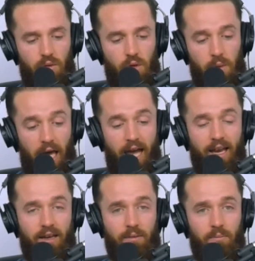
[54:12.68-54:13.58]
you
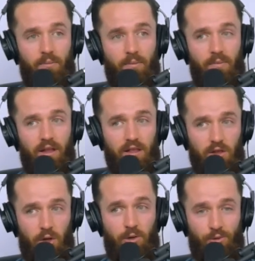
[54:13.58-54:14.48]
can
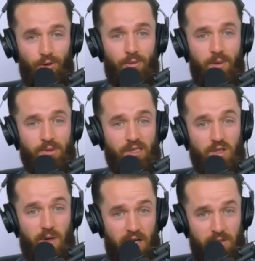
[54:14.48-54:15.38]
learn through other people's
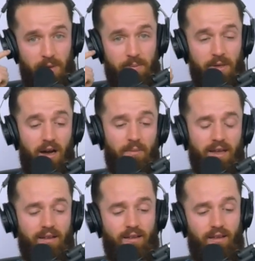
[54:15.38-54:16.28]
experience by
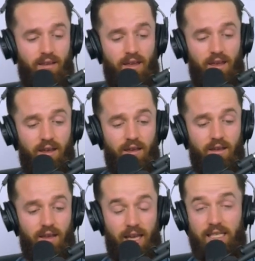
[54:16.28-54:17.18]
becoming an
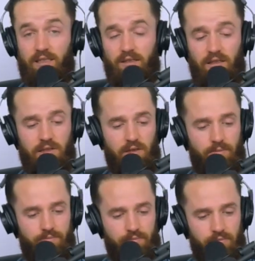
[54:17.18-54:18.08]
excellent
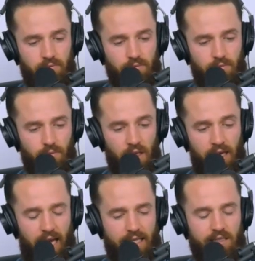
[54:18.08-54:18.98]
listener.
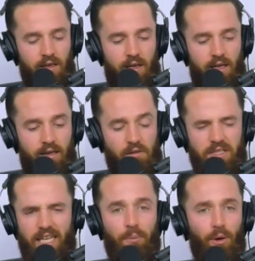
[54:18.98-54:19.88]
Next, never
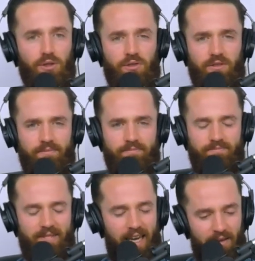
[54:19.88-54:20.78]
take it personal.
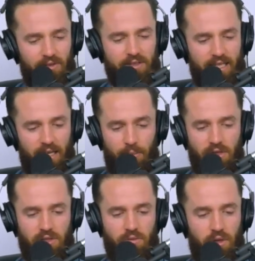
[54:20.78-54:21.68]
Never take it
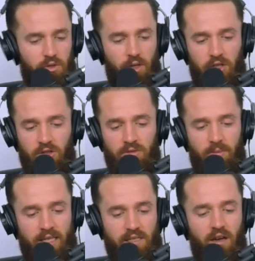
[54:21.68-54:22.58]
personal. When a stranger
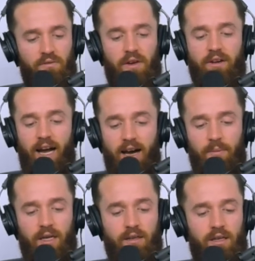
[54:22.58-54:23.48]
makes an unfair
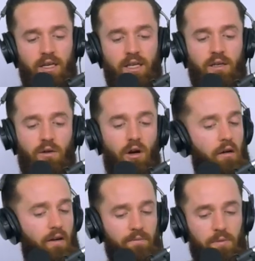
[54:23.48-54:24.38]
comment or
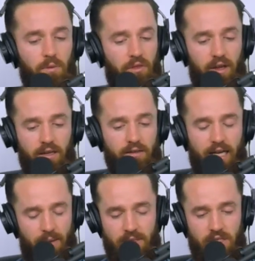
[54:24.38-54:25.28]
uncomfortable
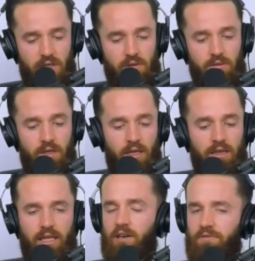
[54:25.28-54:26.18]
comment to you,
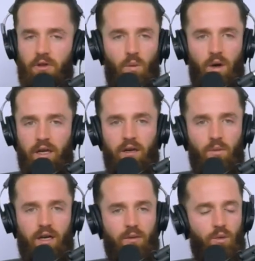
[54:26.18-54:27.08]
let it flow in one
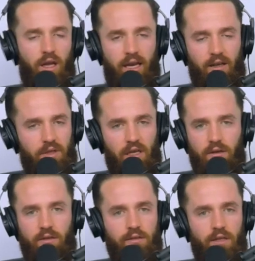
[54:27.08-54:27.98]
ear and out the
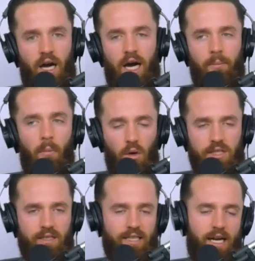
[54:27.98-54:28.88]
other.
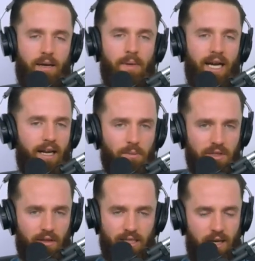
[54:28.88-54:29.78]
Most of the time, 99%
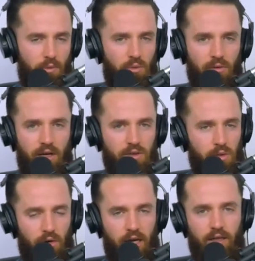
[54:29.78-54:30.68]
of the time, Uber riders are
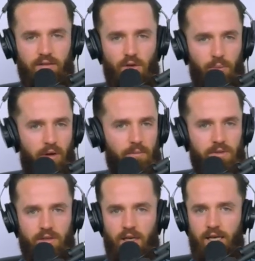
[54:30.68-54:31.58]
great. No
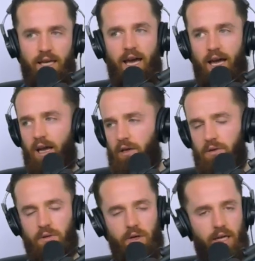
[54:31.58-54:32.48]
problems Hi, how you
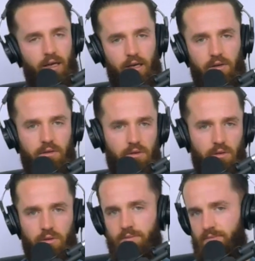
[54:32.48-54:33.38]
doing? Great. How you doing?
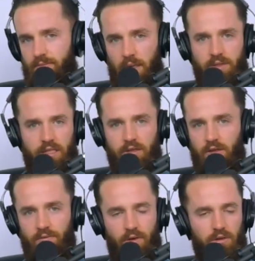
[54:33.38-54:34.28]
Cool. They would sit there on
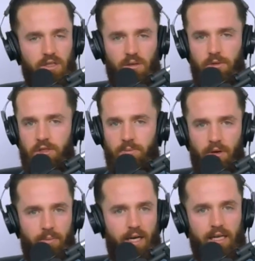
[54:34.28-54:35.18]
their phone, listen to music,
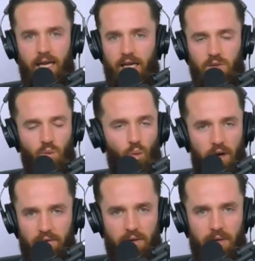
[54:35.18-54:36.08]
bump podcasts,
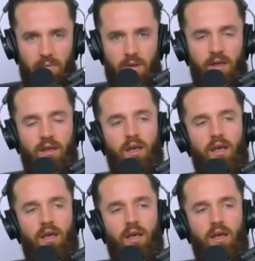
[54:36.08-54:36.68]
whatever it might be.